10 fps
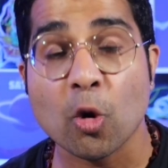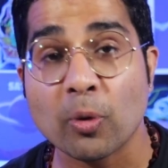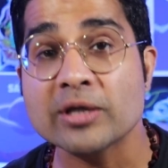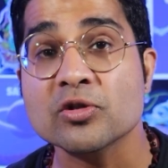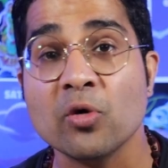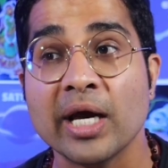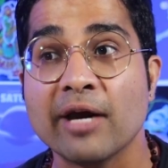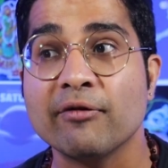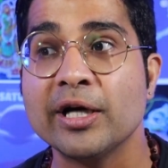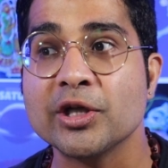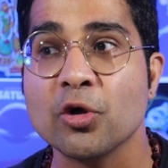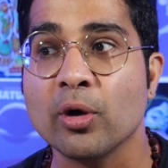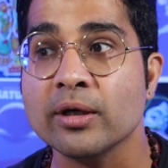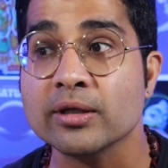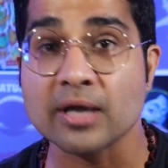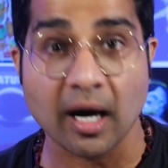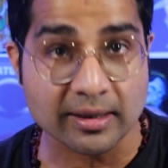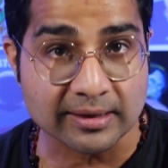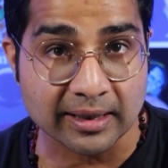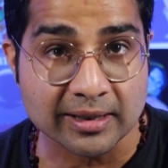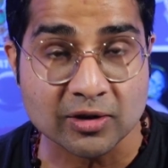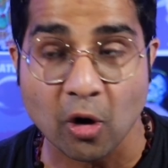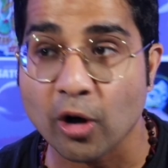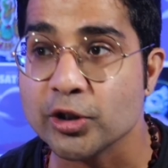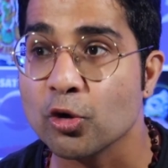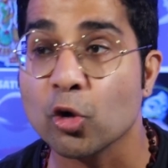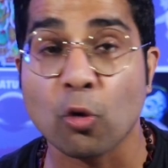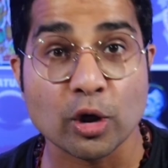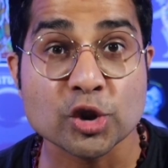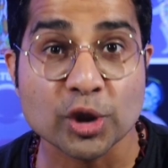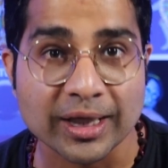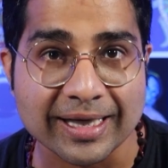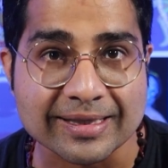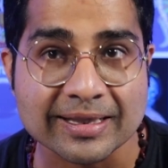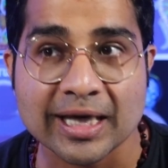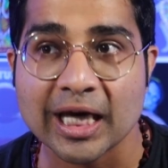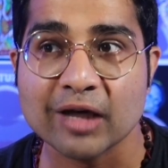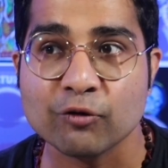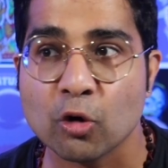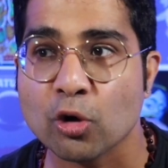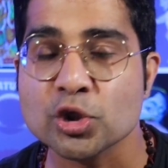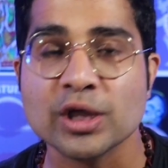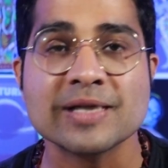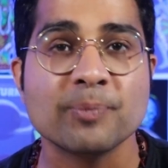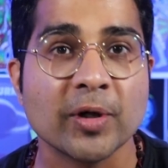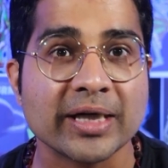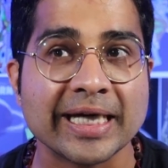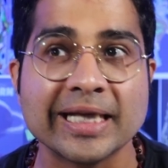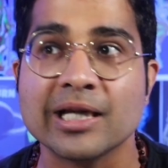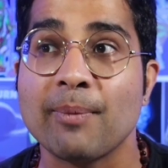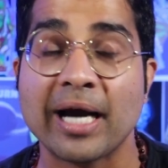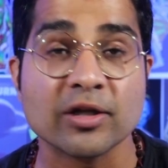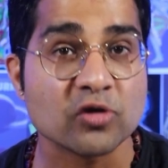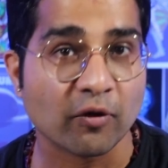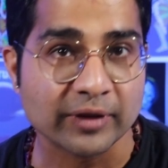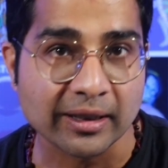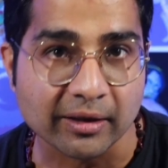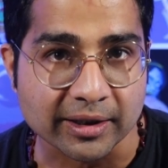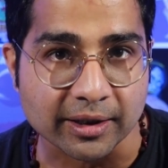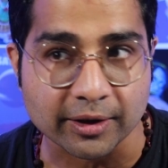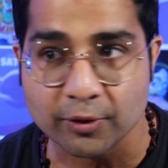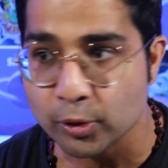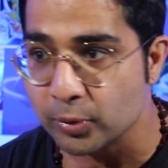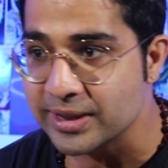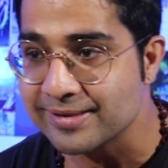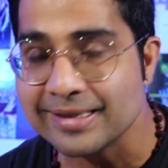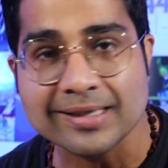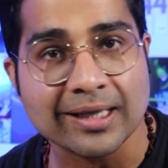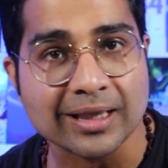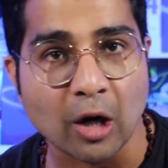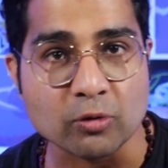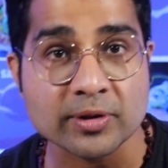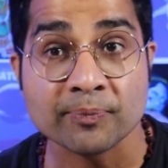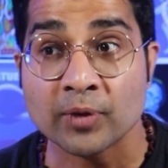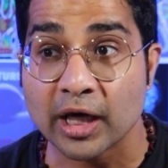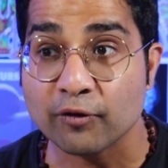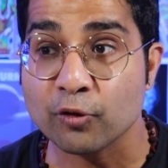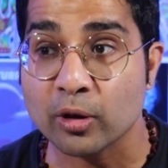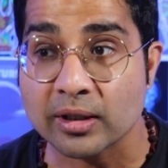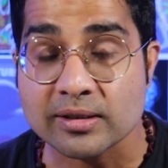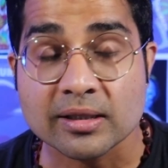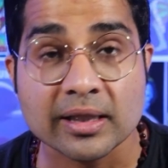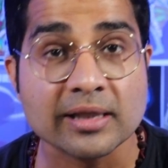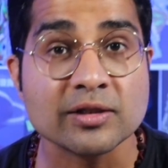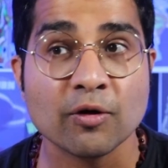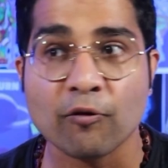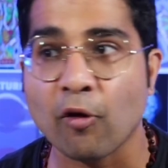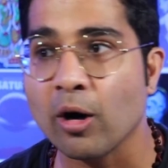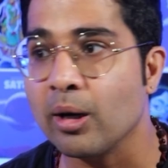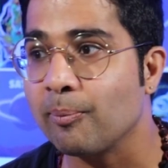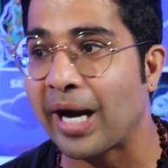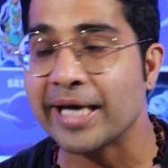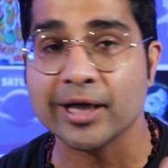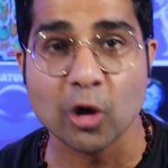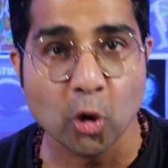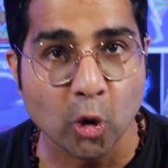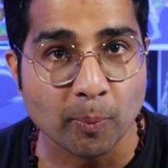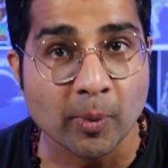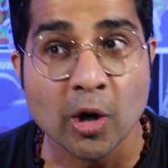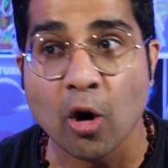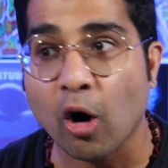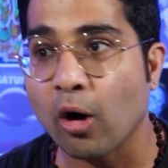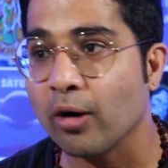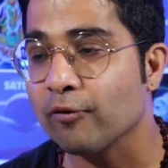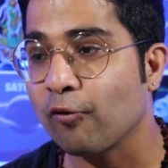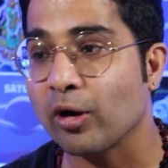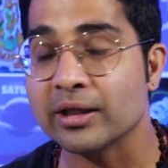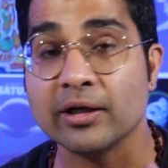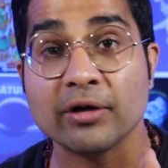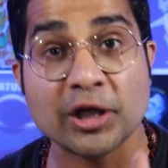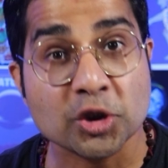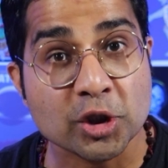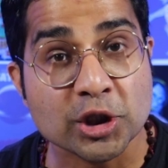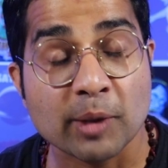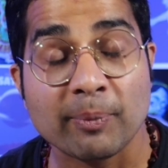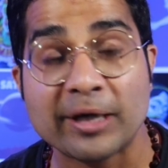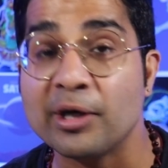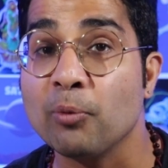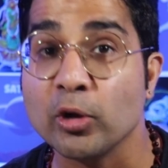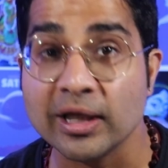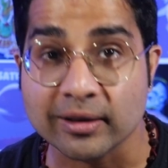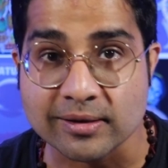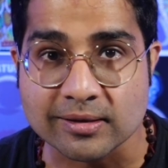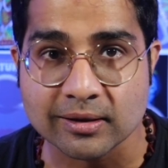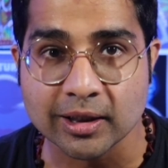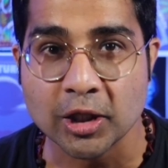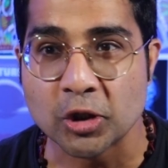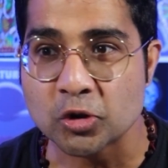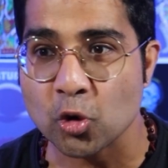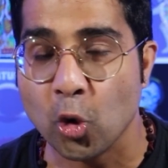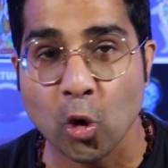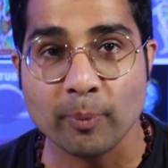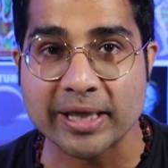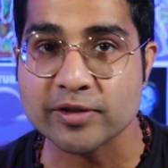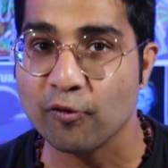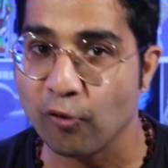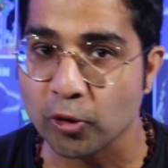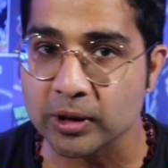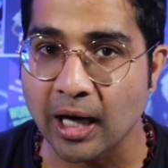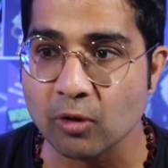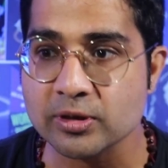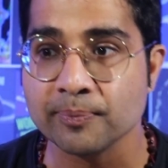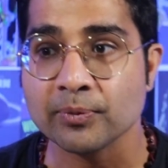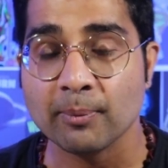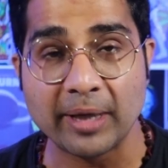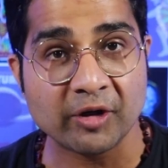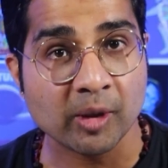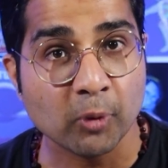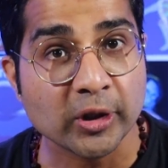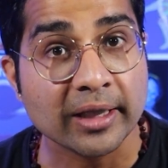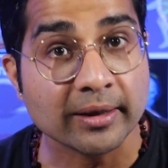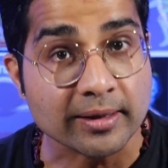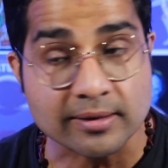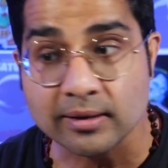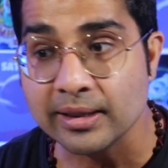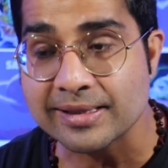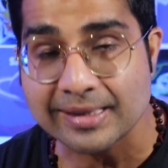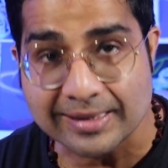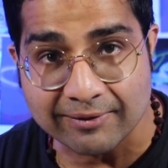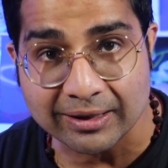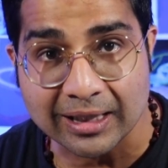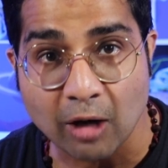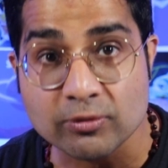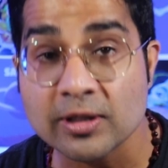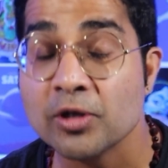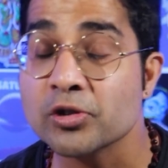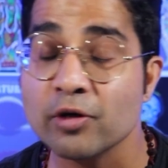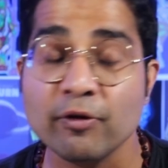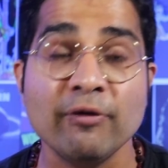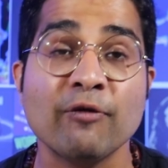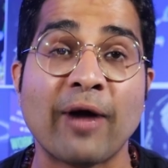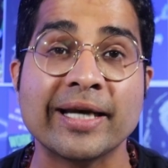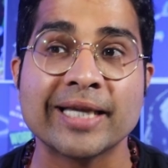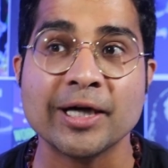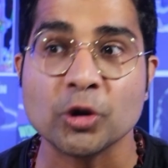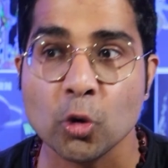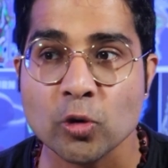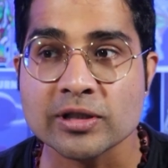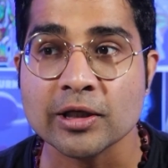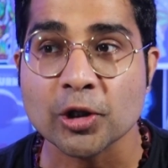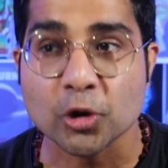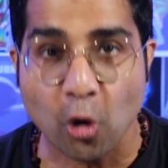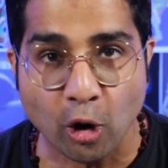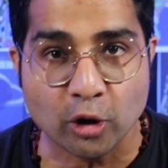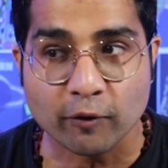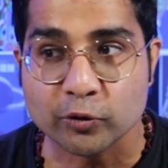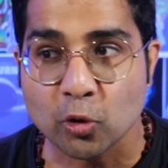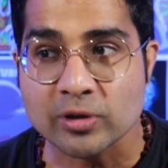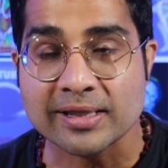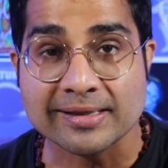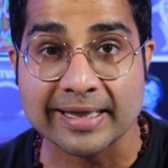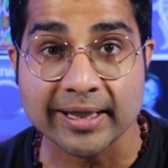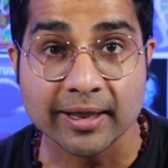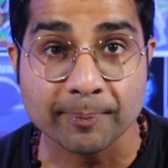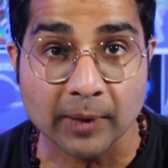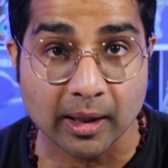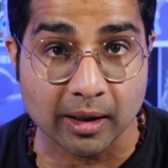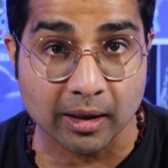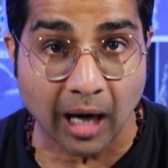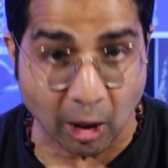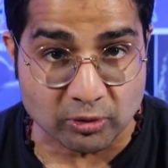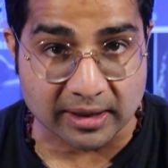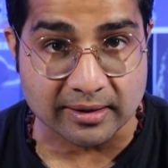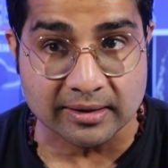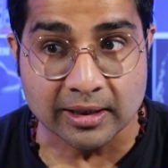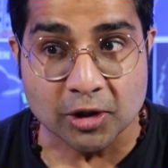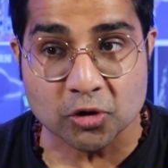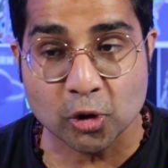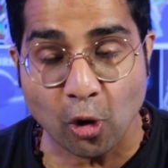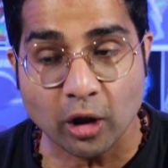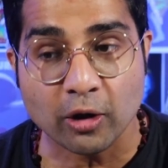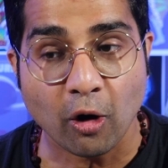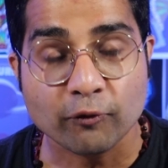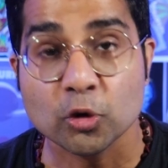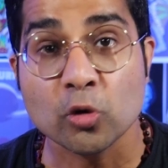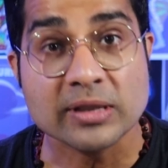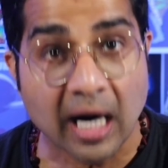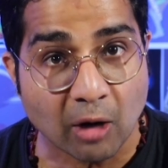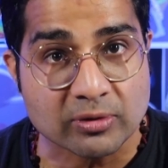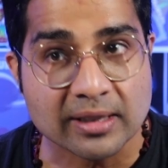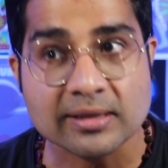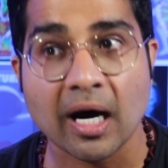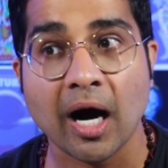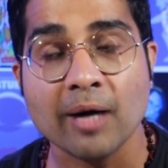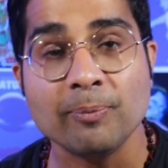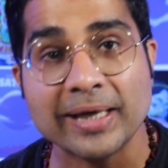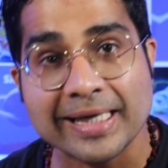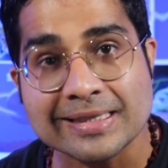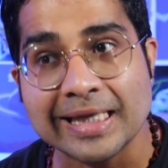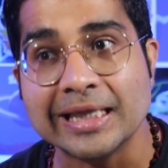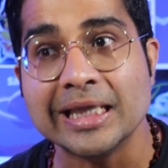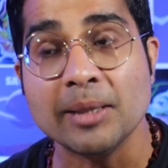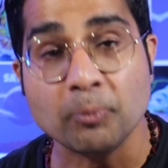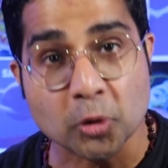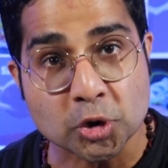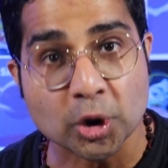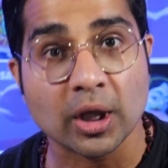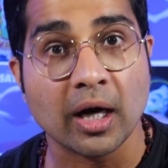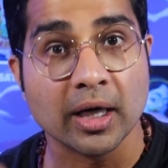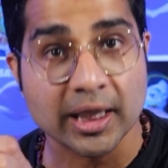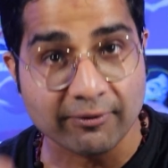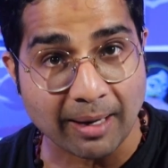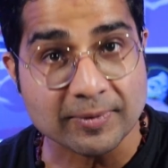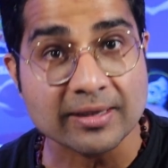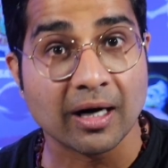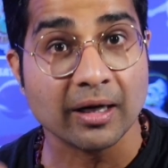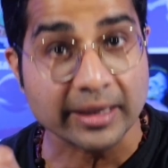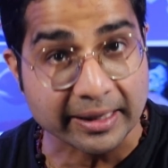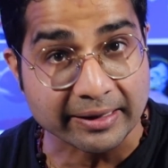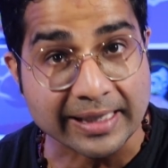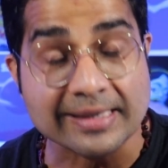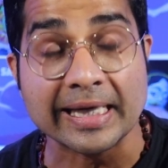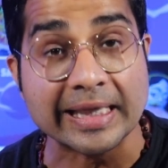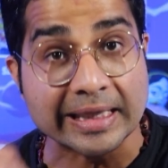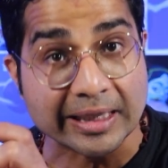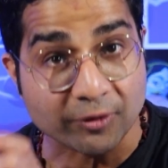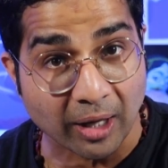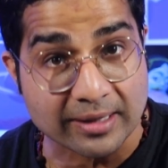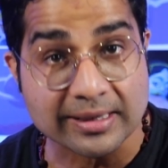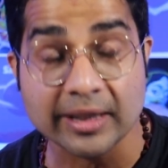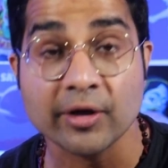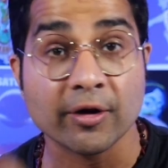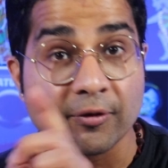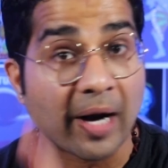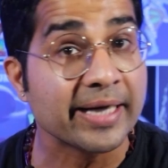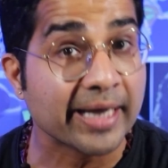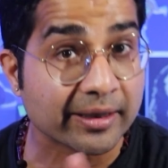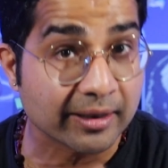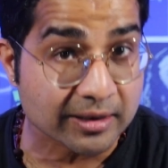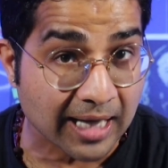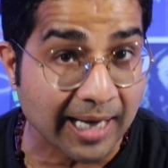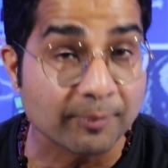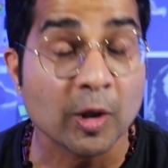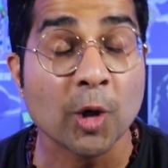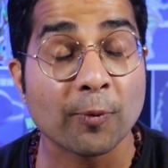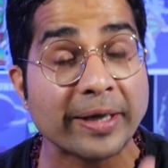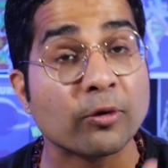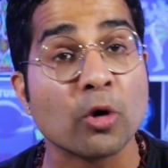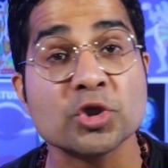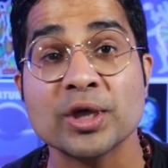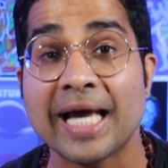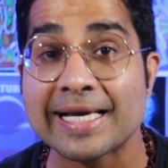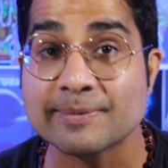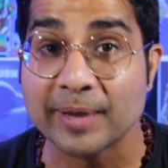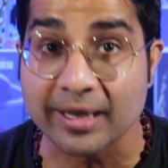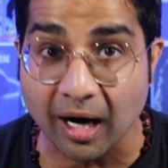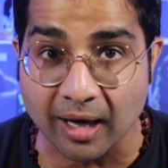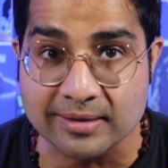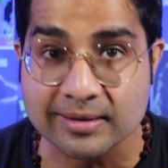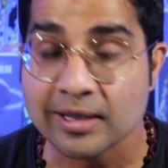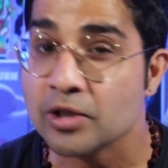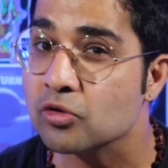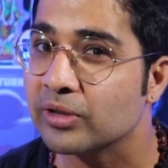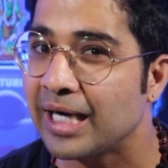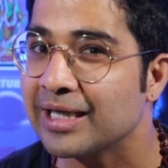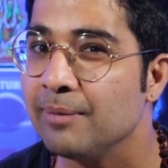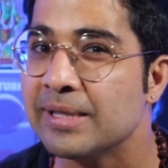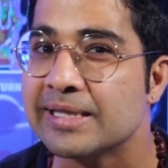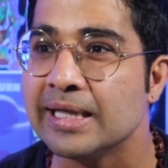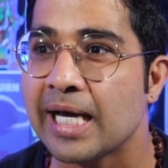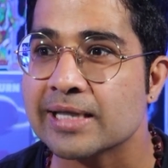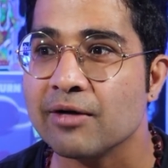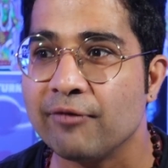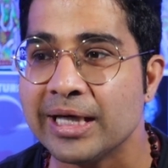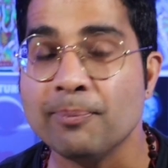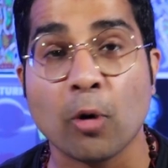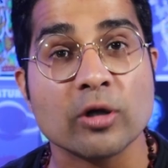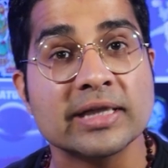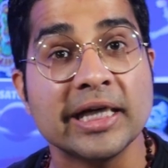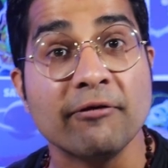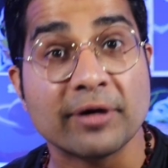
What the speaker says: whatsoever your task is or your question is, if your question is pertaining the matters of the career, which is the 10th house, if your concern is for buying a home or for the relationship matrimonial concern, so home is 4th house, matrimonial concern is the 7th house. So if you will find that those lord of those said houses, so lot of those houses are placed in the Pushkara Navamsa degrees in the transit right at the time when question has been asked, so that can be seen as a very positive